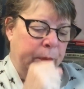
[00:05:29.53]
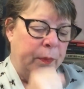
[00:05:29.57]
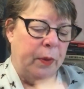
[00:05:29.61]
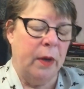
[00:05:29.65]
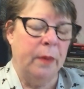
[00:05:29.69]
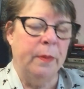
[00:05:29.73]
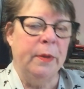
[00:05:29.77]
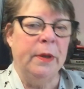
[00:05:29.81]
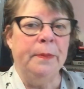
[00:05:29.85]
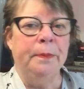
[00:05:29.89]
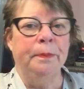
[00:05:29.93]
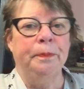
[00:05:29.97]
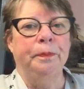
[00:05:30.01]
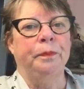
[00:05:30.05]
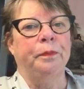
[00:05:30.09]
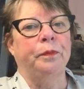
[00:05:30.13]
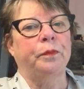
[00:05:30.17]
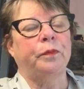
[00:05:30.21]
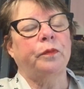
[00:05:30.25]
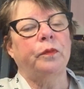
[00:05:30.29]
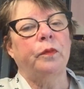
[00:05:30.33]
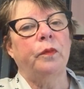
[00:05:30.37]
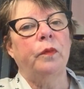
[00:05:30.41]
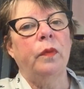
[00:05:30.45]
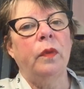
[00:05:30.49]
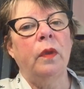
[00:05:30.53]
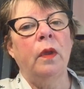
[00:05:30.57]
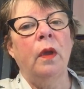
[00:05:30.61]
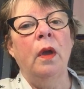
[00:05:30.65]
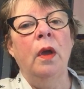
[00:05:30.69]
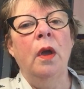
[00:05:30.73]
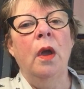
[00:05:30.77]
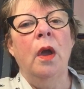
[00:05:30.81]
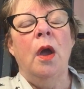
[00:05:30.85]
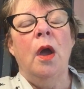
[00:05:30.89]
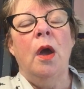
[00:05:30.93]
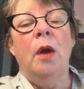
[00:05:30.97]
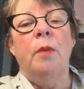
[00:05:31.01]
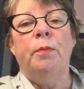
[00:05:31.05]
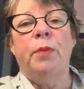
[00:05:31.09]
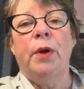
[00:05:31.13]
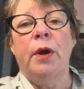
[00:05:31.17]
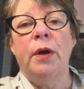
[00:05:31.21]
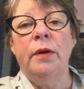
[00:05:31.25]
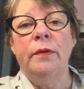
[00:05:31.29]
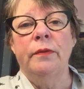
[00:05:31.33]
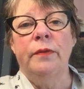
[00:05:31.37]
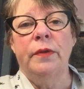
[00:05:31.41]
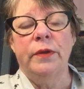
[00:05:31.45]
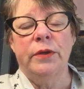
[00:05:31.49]
me,
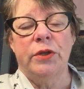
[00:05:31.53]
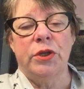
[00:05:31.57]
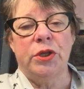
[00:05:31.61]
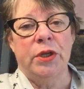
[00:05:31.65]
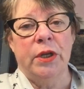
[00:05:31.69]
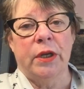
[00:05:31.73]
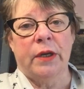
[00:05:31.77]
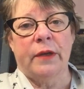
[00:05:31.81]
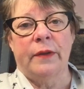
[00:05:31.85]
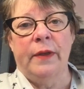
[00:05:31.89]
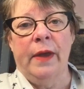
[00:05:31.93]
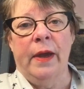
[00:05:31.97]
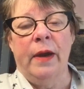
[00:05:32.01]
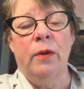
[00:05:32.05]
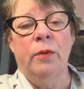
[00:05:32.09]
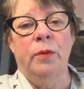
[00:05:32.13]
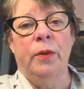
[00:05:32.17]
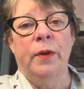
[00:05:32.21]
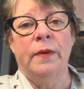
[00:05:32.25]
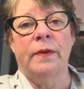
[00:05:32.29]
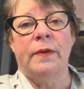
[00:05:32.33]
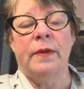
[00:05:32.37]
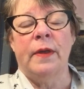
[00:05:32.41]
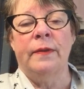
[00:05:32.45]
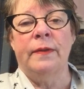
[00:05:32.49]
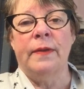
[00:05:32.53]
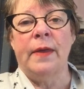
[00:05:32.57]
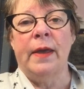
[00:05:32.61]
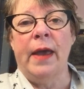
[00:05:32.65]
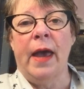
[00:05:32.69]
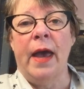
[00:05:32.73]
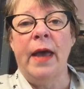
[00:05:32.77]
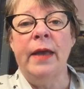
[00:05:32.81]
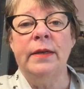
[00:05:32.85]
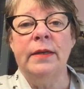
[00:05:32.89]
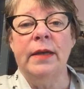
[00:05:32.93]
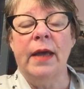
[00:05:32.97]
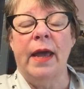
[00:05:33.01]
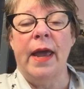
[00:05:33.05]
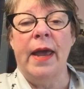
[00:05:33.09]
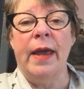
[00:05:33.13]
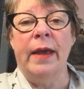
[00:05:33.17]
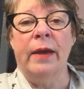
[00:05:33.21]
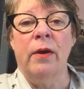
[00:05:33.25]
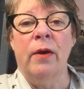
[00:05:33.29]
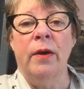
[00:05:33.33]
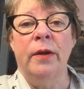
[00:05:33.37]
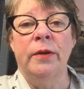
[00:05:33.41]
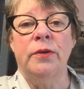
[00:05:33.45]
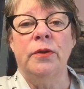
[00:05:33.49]
part of the shtick there was that they had to
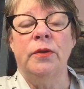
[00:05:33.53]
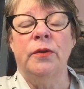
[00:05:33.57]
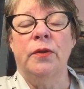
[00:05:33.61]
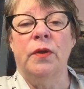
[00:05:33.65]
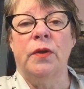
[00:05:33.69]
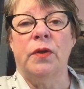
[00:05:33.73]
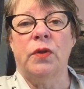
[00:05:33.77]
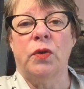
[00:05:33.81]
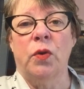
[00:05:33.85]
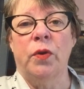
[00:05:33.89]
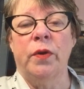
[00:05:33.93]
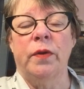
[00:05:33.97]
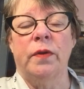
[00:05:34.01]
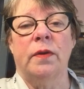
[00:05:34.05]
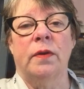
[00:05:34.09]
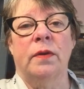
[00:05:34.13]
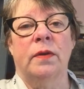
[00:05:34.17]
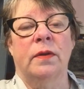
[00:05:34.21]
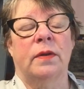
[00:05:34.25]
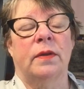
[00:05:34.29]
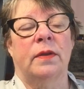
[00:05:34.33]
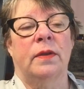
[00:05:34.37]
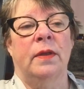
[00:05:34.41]
hang on to the sources